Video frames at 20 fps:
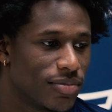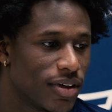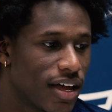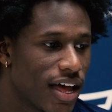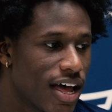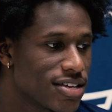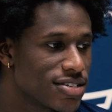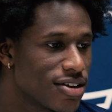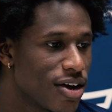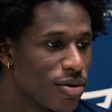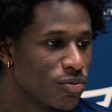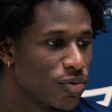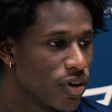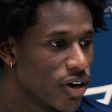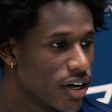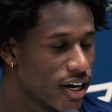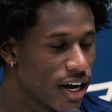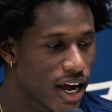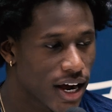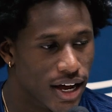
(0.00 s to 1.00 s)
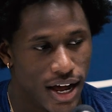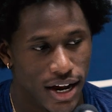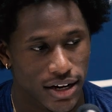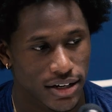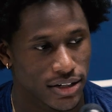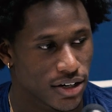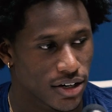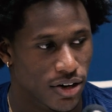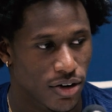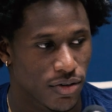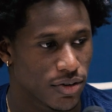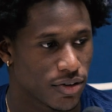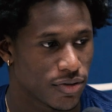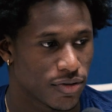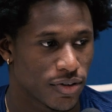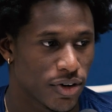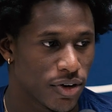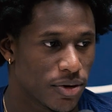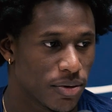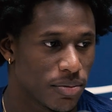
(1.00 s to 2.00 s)
as I'm running, I kind of look over the
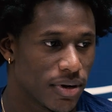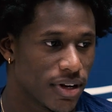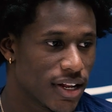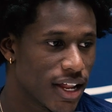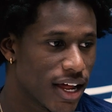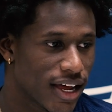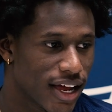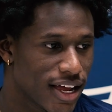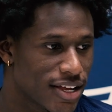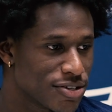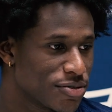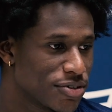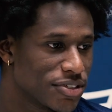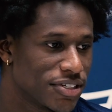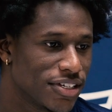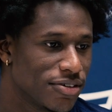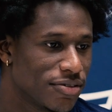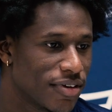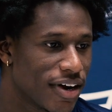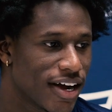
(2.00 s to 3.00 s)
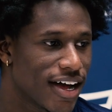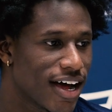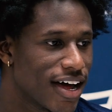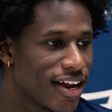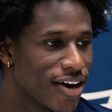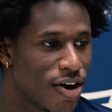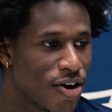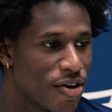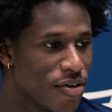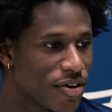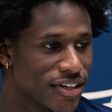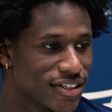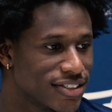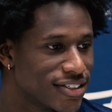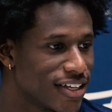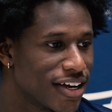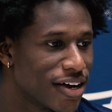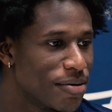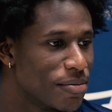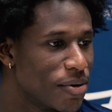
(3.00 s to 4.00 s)
field. But, like, as a receiver, I kind of always
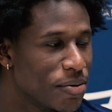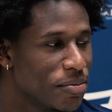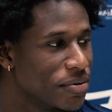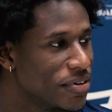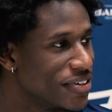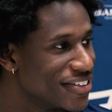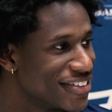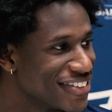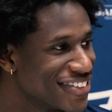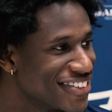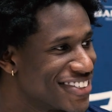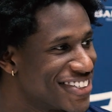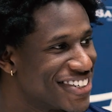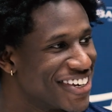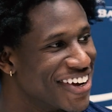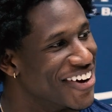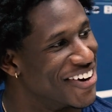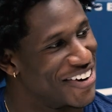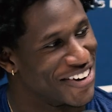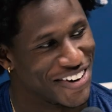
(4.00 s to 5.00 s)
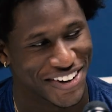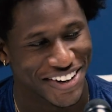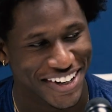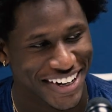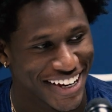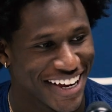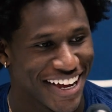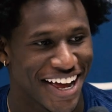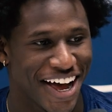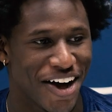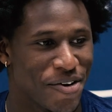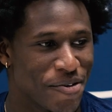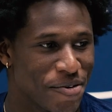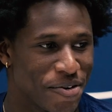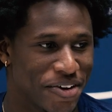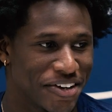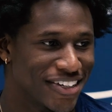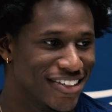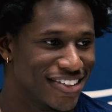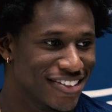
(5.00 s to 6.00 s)
think I'm open. So I
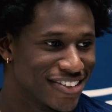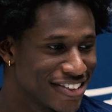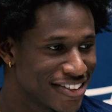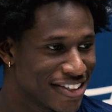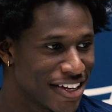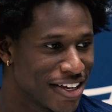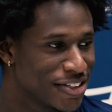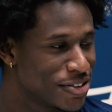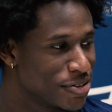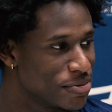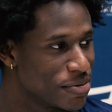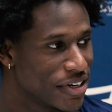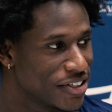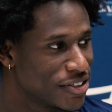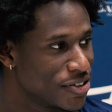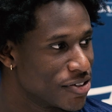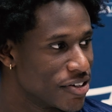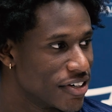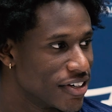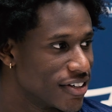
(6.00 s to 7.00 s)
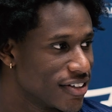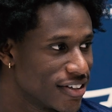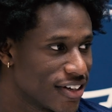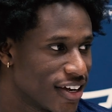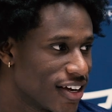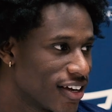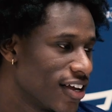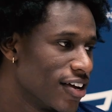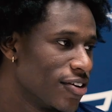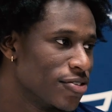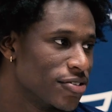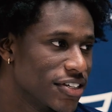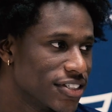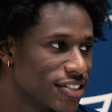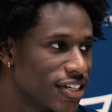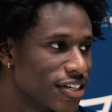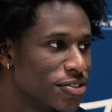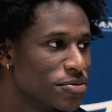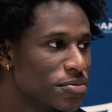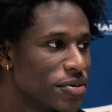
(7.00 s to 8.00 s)
wouldn't think too much on it. I can't really
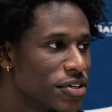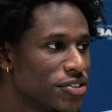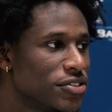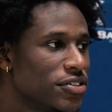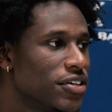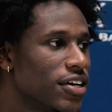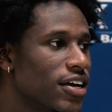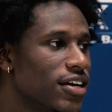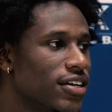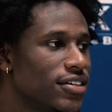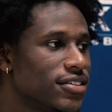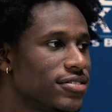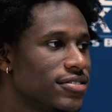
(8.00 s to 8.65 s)
say too much on that.